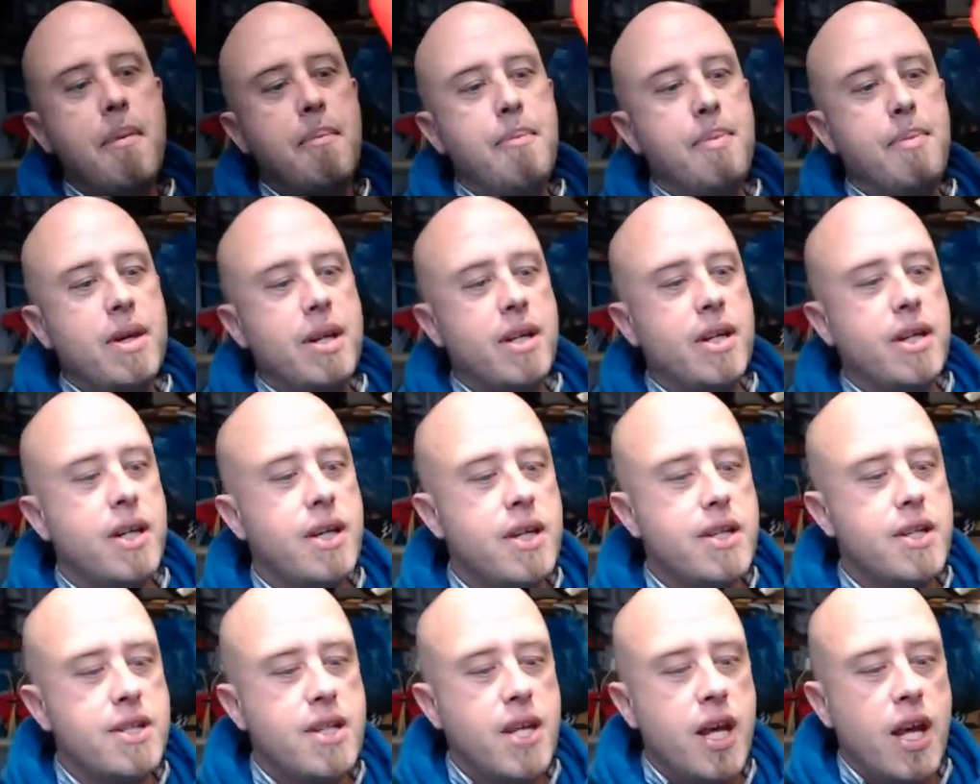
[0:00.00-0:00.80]

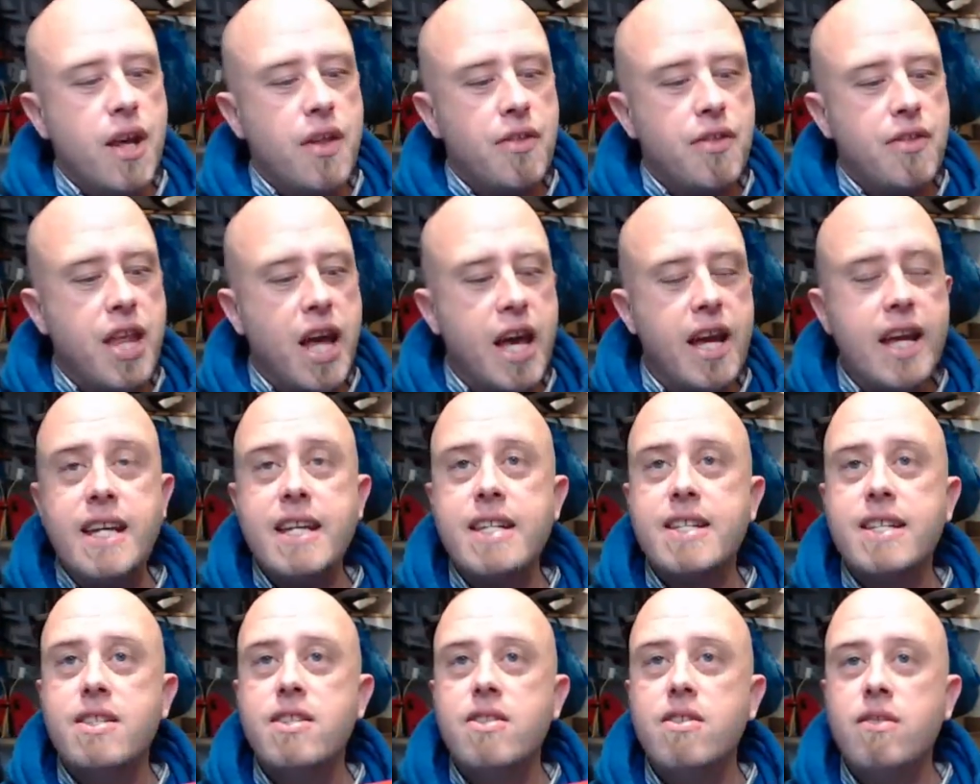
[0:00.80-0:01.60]
because there
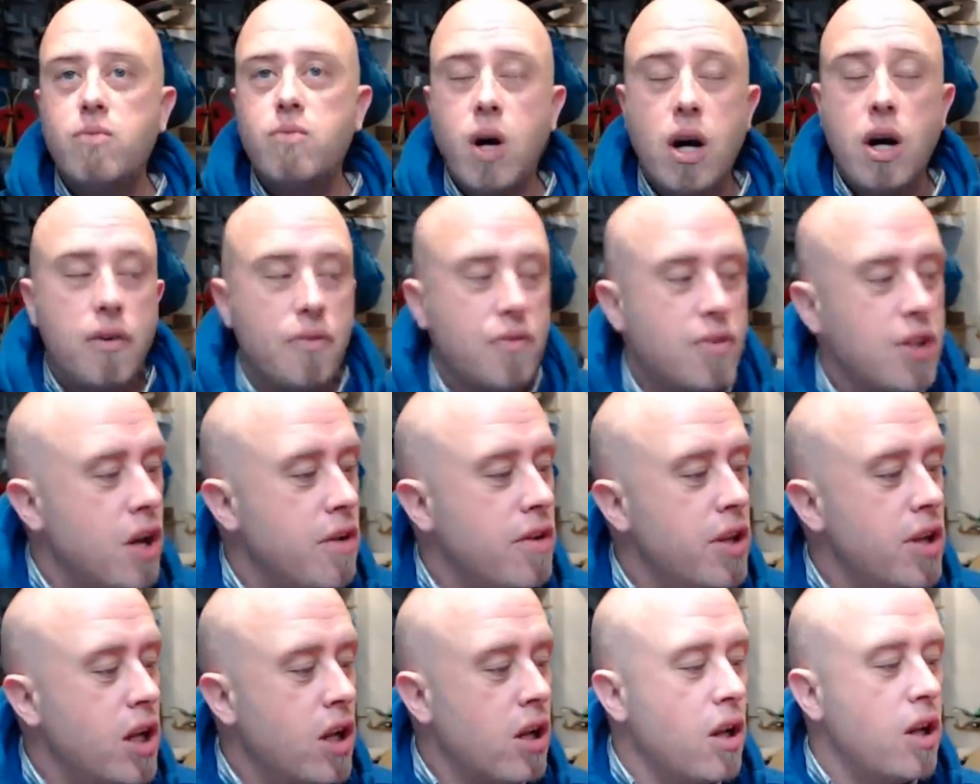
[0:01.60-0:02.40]
is, well, the
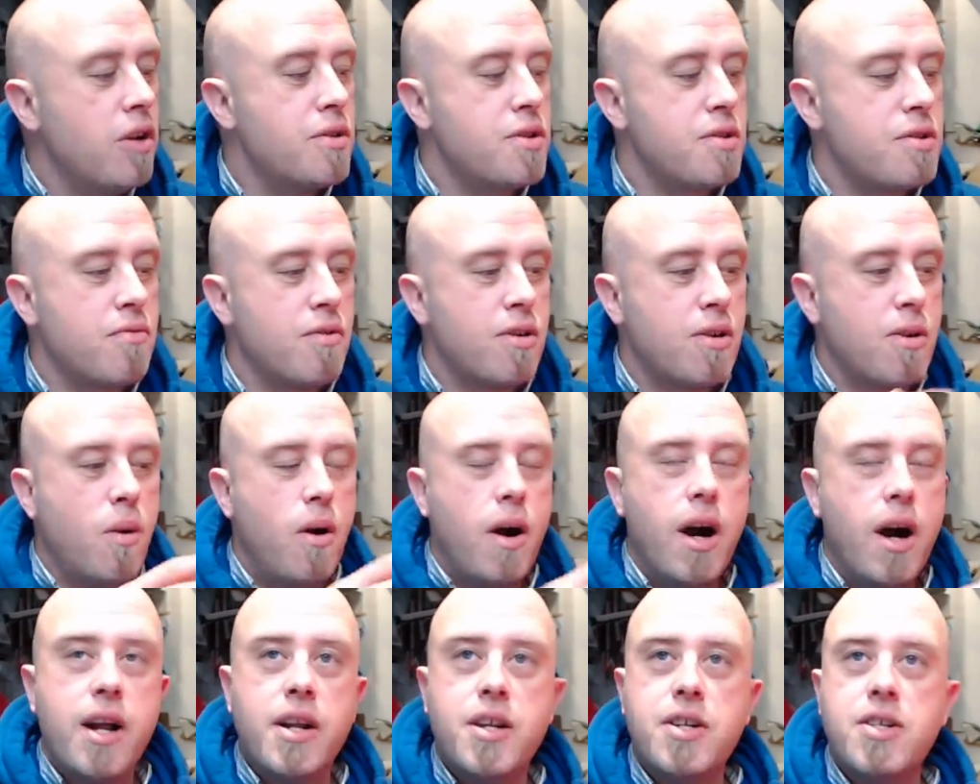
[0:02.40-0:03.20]
only glues
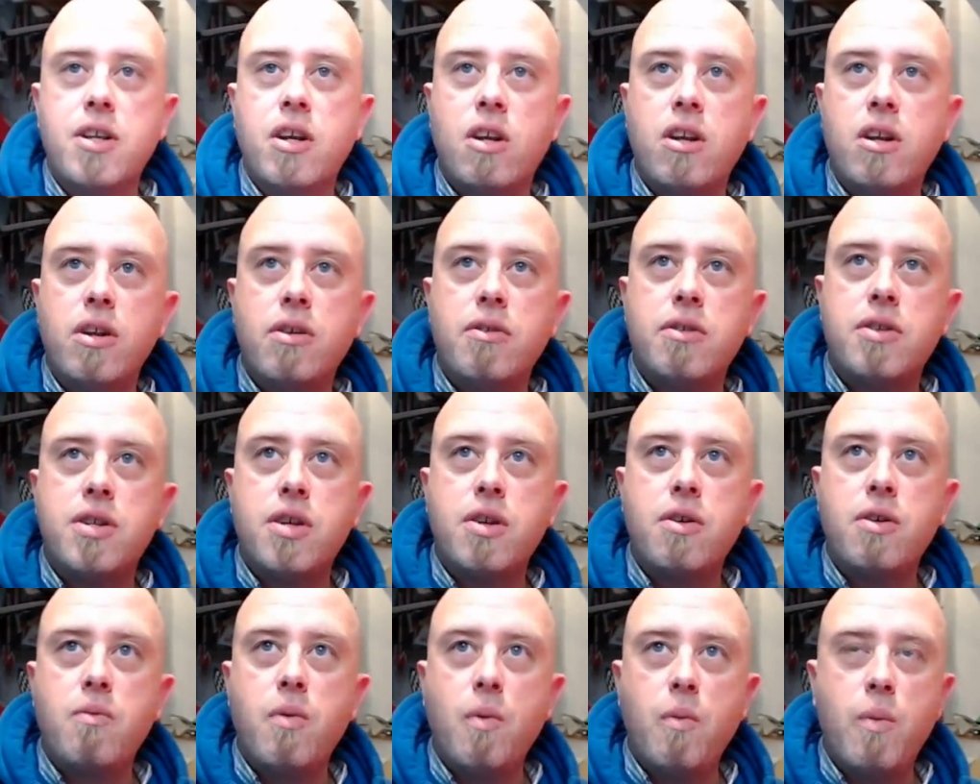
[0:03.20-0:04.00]
required is to glue the
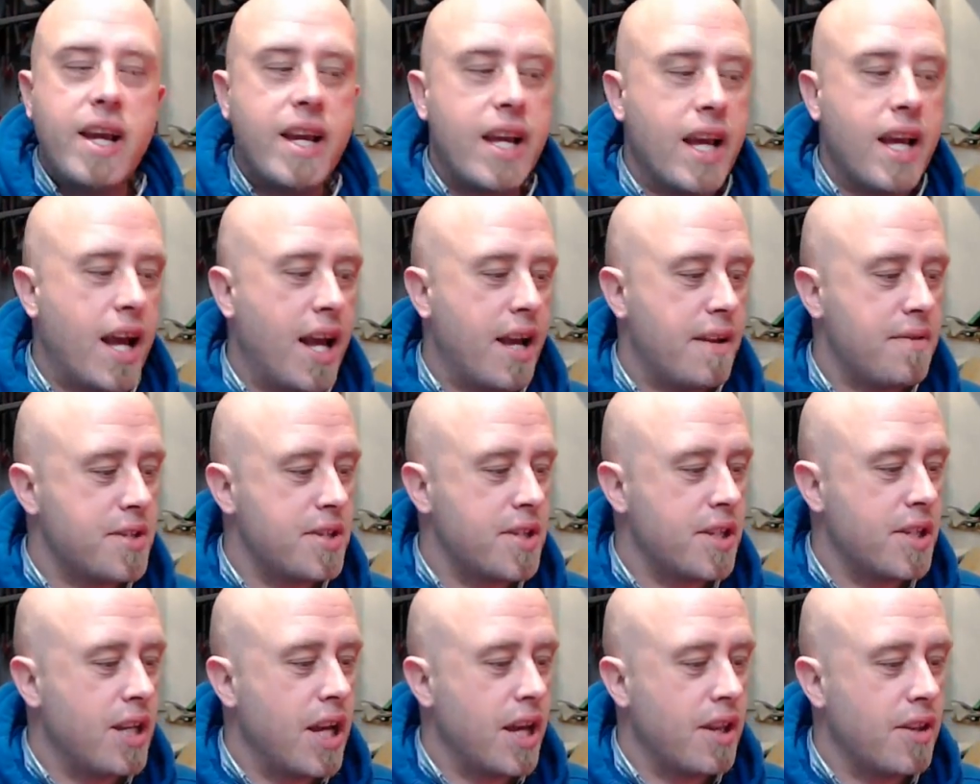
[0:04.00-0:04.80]
two wing
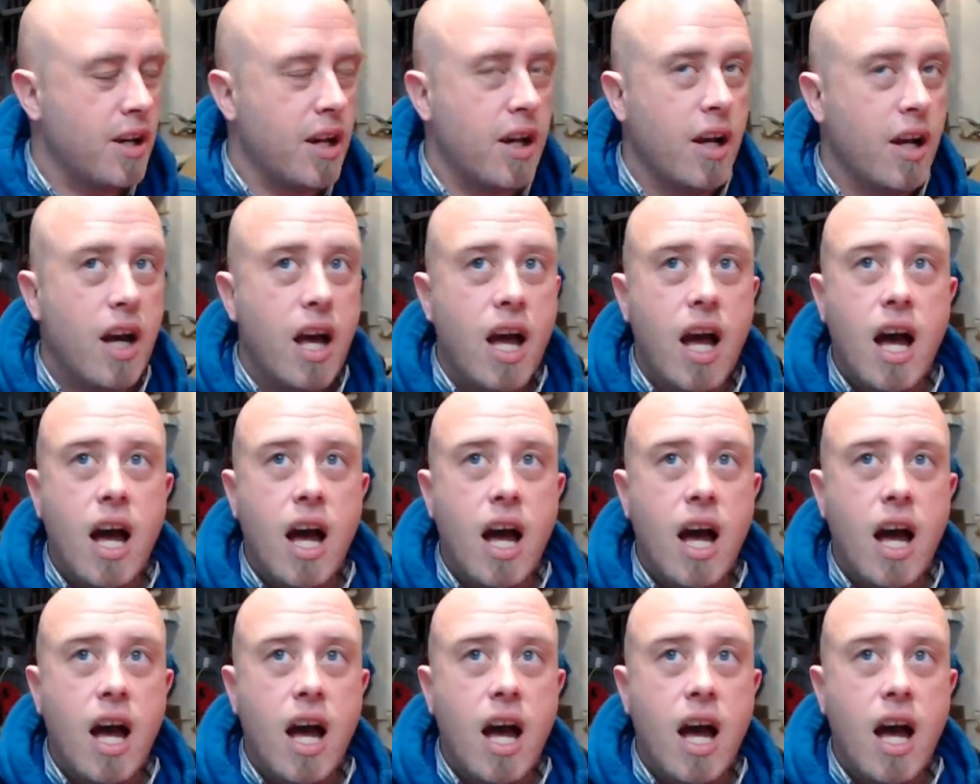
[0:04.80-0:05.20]
halves together,